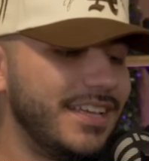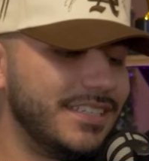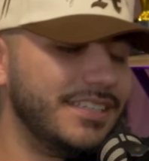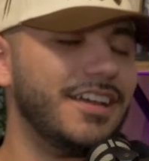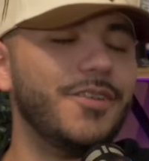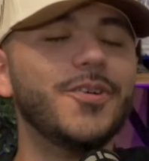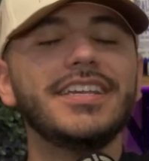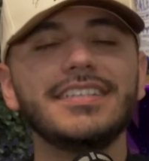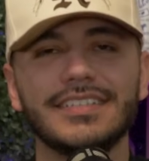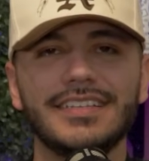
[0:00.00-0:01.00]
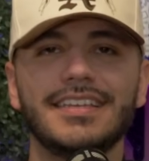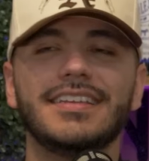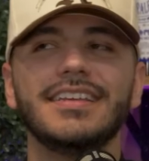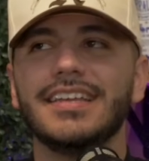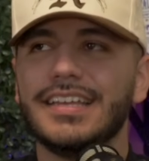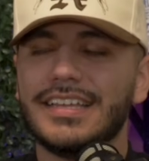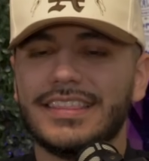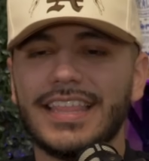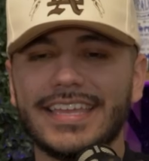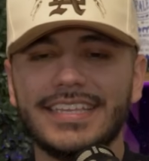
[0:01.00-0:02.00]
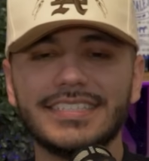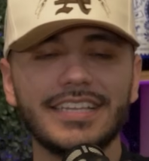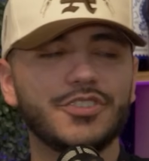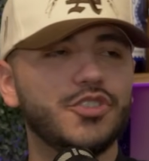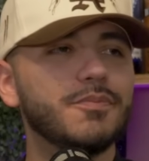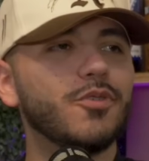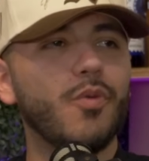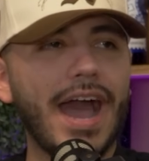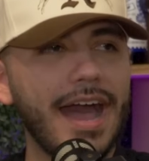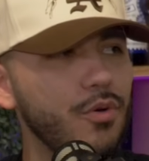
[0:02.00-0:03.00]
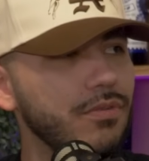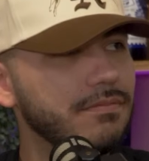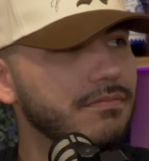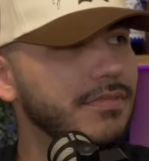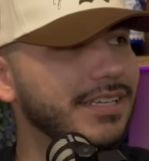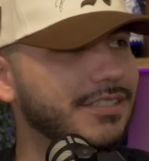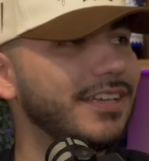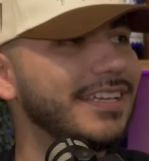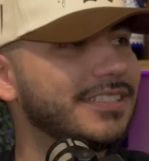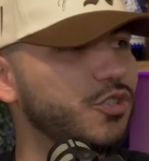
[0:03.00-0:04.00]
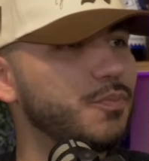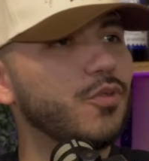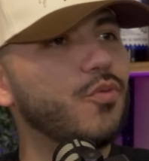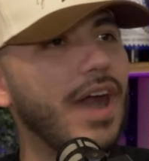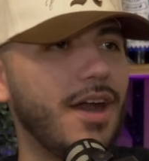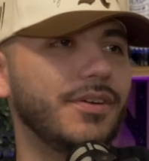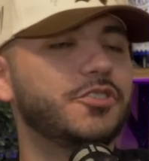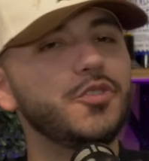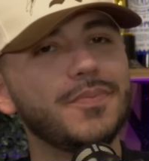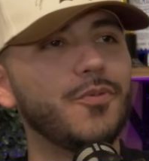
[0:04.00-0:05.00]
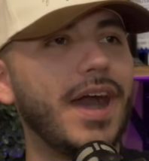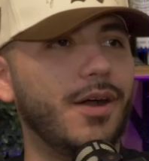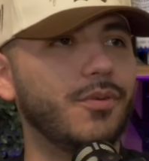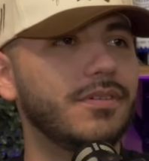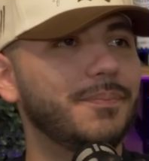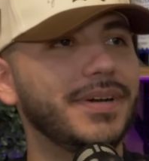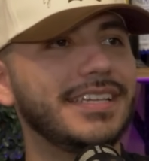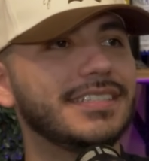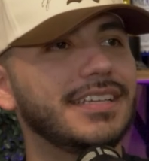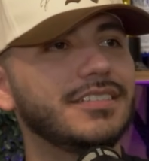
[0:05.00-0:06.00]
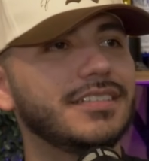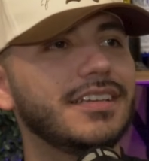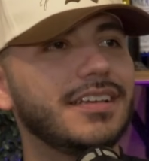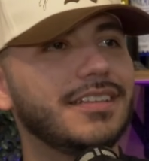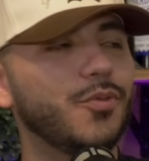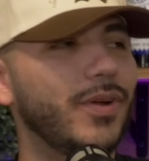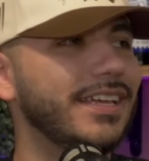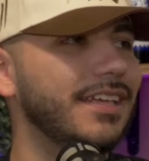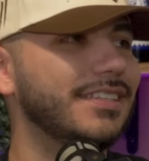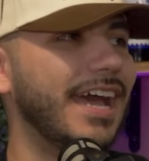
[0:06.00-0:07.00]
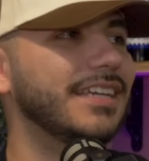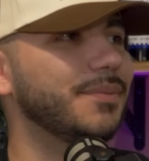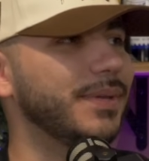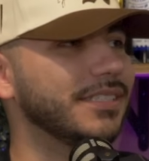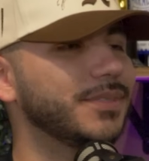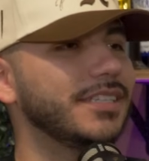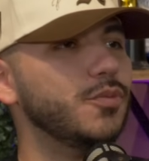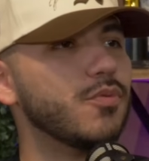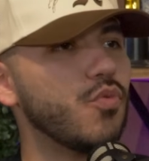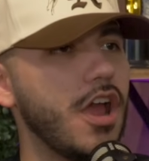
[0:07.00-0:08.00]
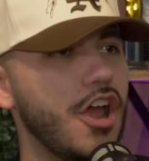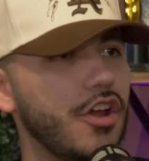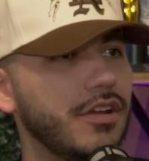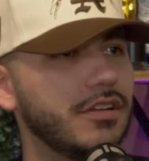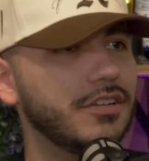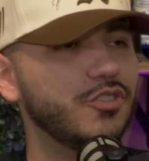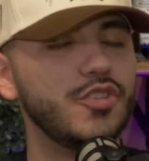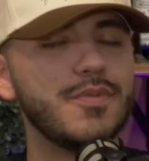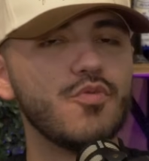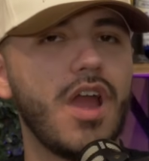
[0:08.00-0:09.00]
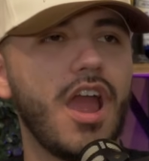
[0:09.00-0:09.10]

it just, not well. He's like he says super wow. It's, it's super wow. It's super wow. But he says the way his accent makes him say super mm, rare. So super like,